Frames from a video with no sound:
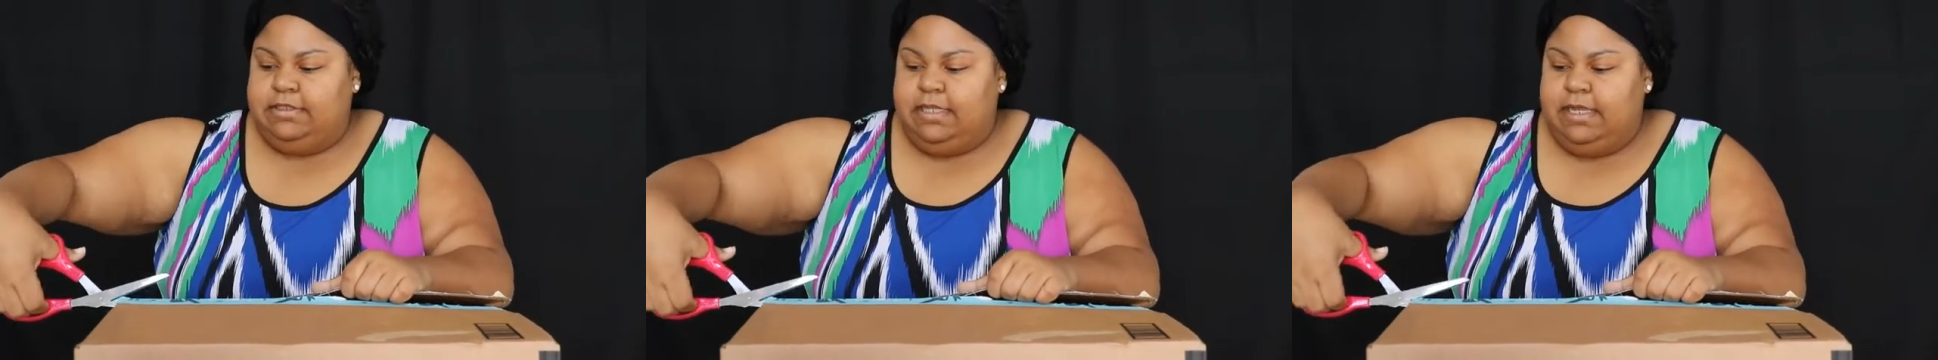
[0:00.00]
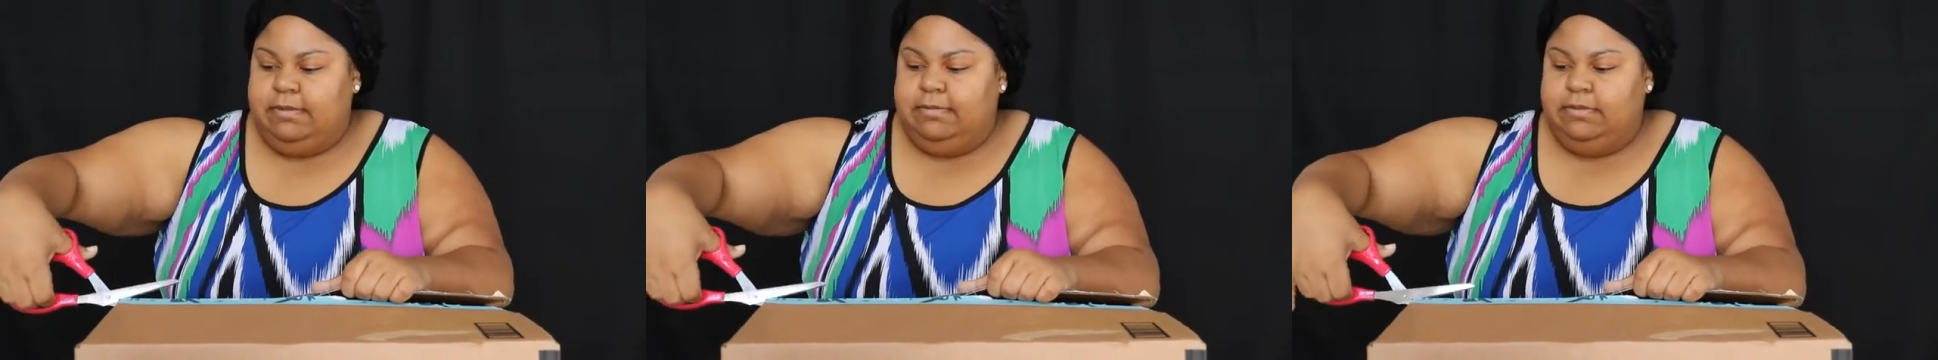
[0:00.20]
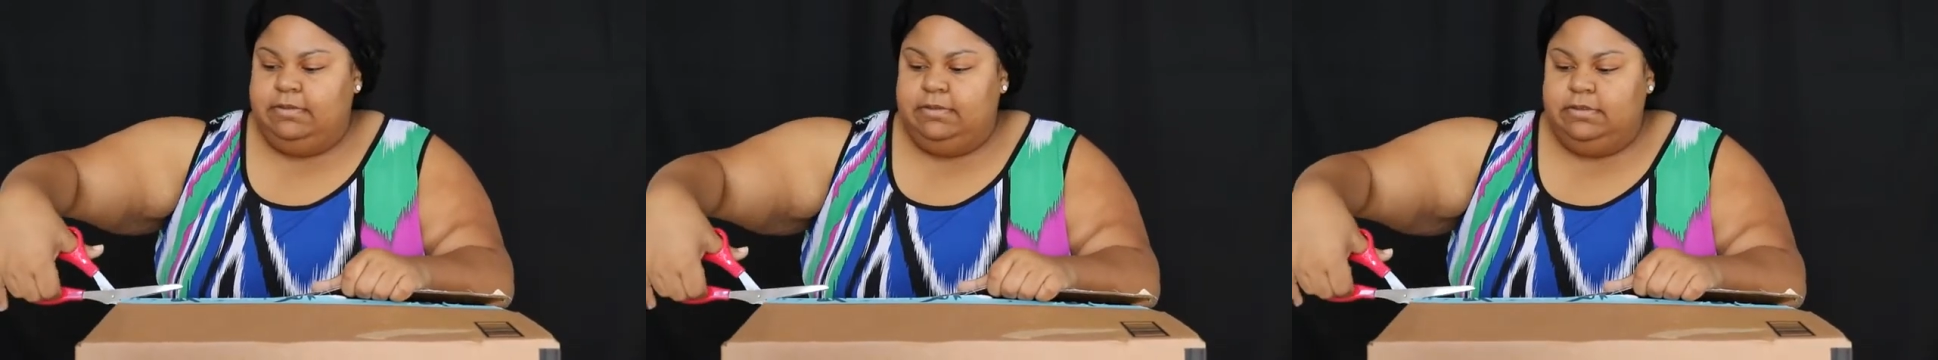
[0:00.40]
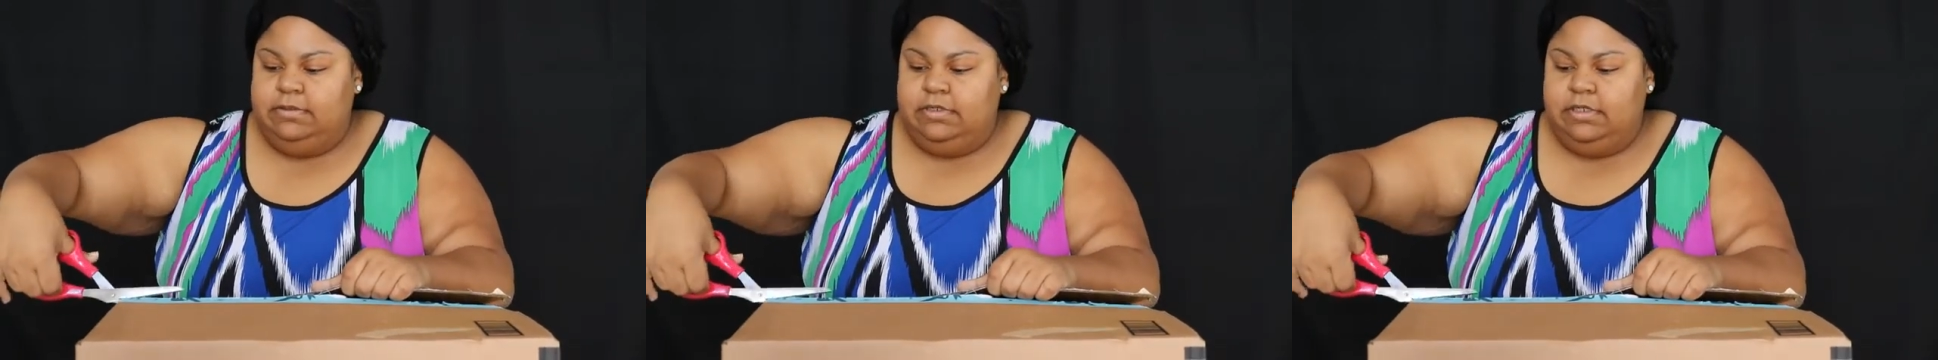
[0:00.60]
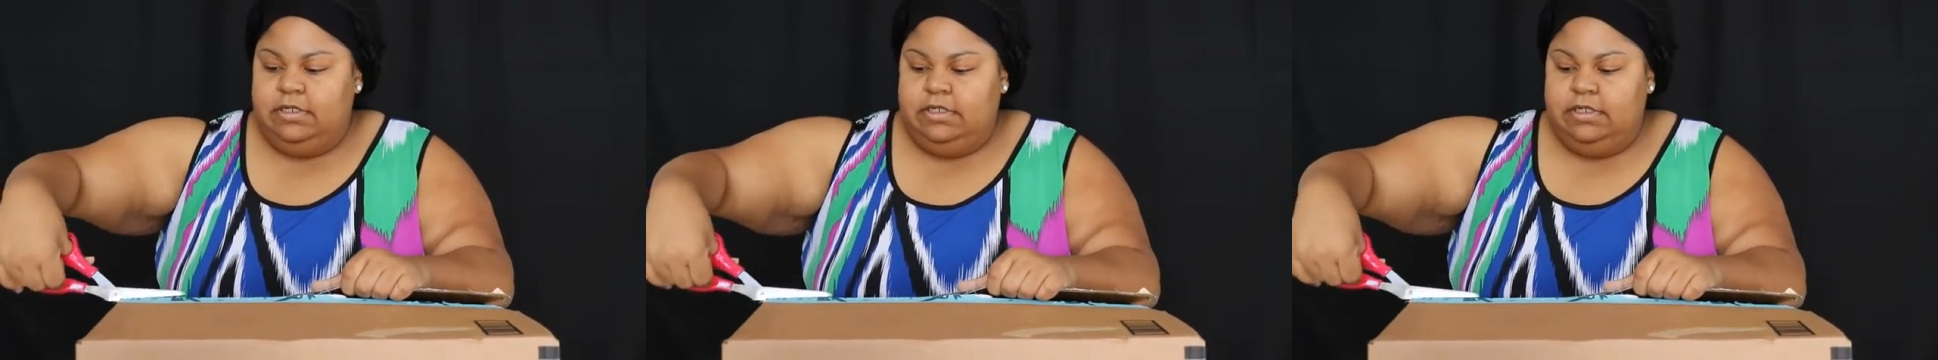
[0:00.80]
table
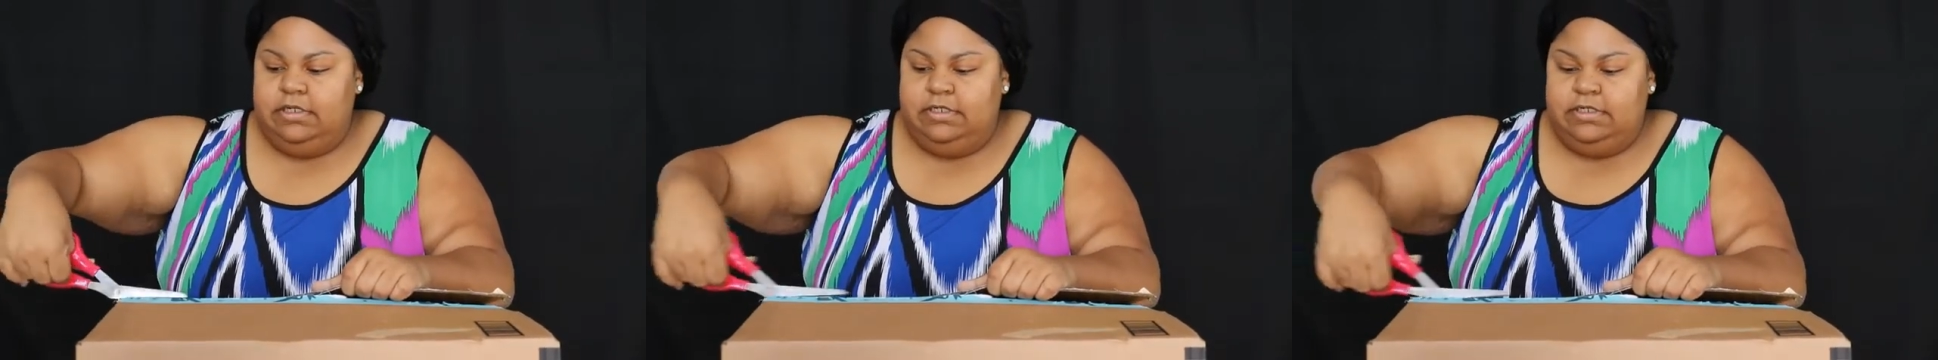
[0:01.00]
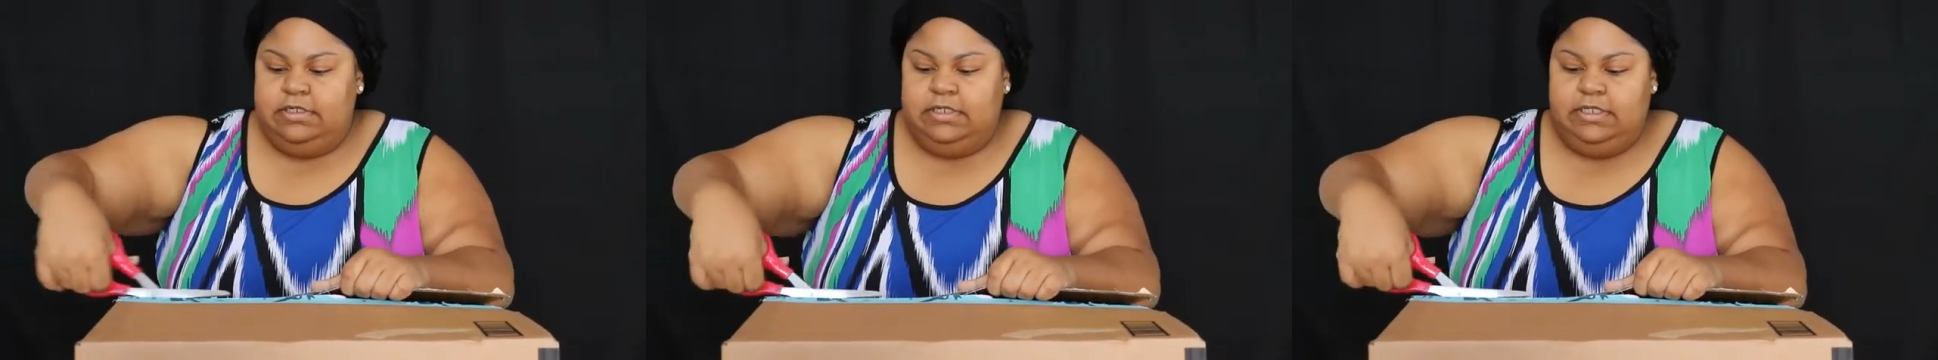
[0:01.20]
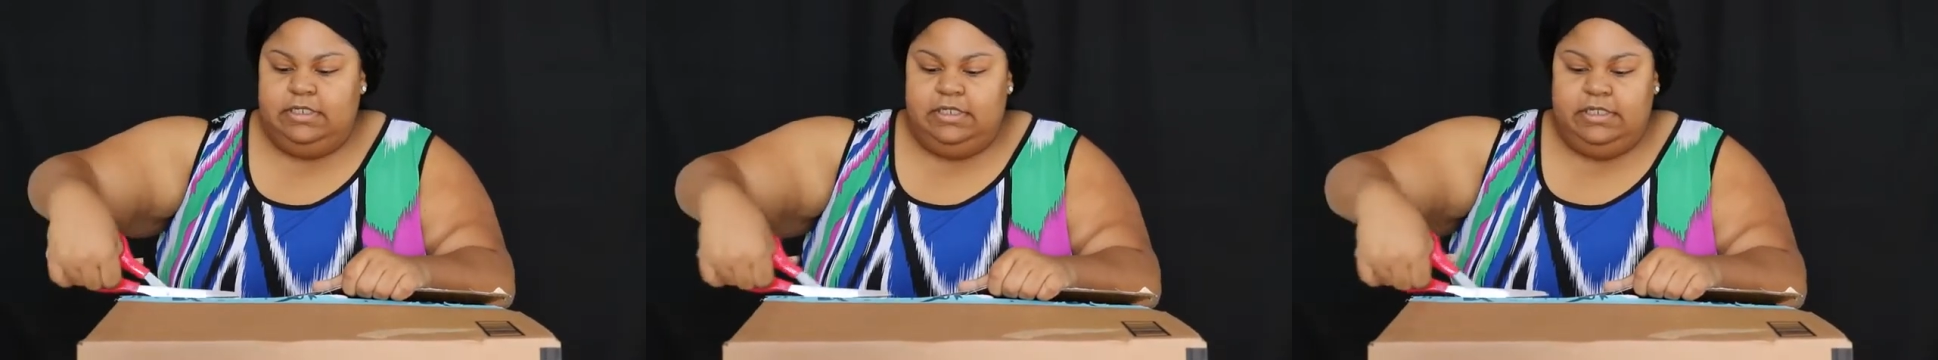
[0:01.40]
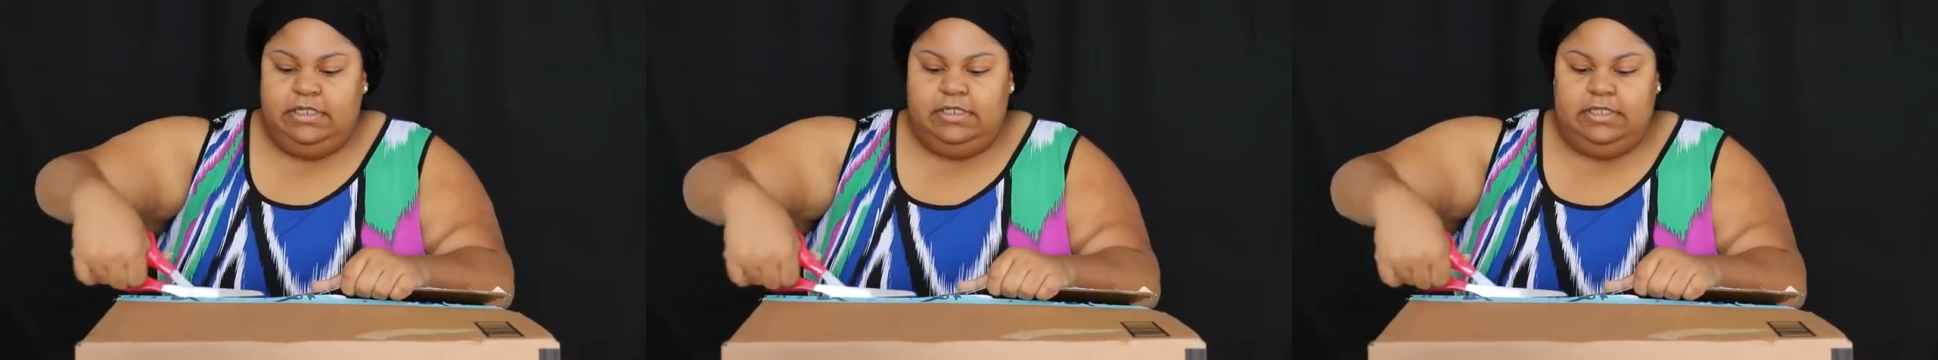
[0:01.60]
in